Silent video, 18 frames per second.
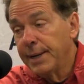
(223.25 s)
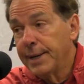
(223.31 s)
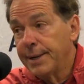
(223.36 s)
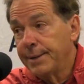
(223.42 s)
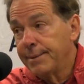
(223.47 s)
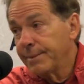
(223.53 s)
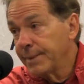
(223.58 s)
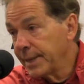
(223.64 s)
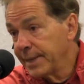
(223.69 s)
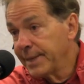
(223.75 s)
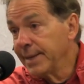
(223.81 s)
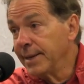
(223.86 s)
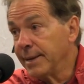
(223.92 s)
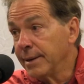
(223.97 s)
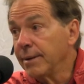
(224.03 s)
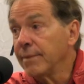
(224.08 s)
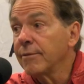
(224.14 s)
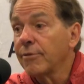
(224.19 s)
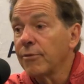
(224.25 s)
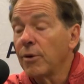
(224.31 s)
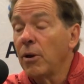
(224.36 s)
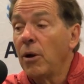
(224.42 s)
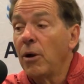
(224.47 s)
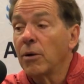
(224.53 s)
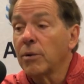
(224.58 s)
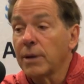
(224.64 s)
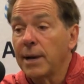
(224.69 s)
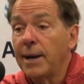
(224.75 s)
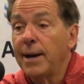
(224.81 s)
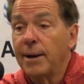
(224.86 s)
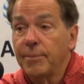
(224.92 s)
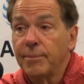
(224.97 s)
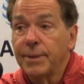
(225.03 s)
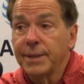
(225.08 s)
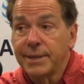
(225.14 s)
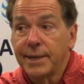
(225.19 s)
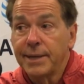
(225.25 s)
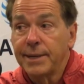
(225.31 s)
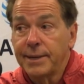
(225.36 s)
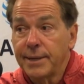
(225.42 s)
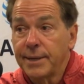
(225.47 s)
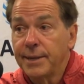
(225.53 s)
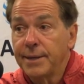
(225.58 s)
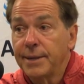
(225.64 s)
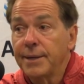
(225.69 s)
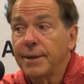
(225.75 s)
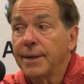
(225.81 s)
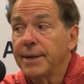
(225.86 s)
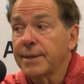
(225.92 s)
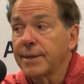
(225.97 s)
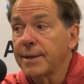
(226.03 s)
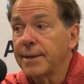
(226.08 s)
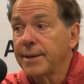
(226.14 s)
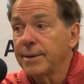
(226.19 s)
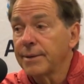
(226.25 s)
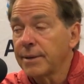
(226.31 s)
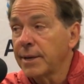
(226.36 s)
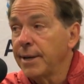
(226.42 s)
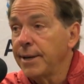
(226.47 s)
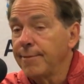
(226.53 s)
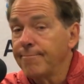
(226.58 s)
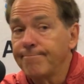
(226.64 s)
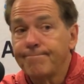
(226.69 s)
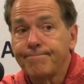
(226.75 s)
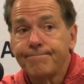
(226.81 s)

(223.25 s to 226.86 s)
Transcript: and he didn't for a long time, but then he did at the end of the game.